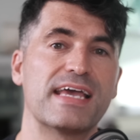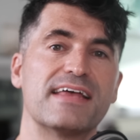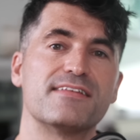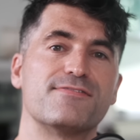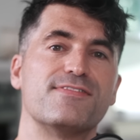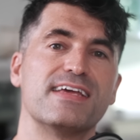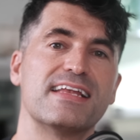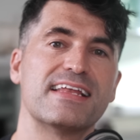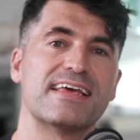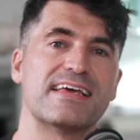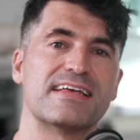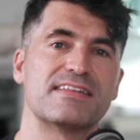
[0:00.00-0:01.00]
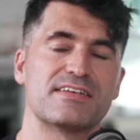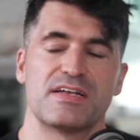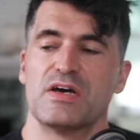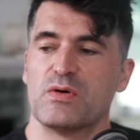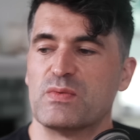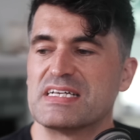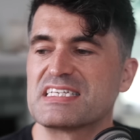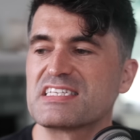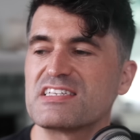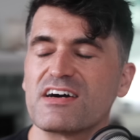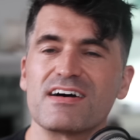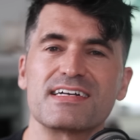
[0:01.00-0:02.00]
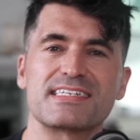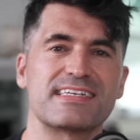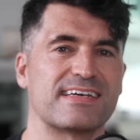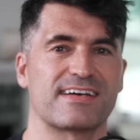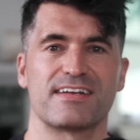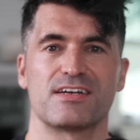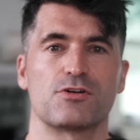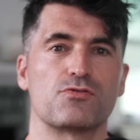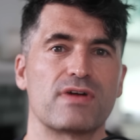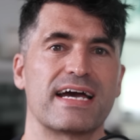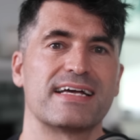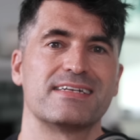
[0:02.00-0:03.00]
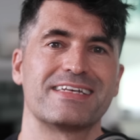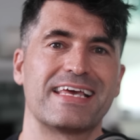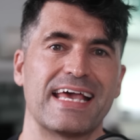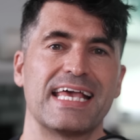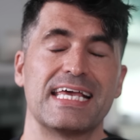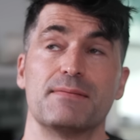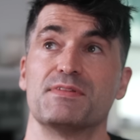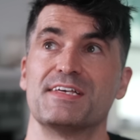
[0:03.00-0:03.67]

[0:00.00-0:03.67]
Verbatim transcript: get the feeling that we're starting a kind of grand game,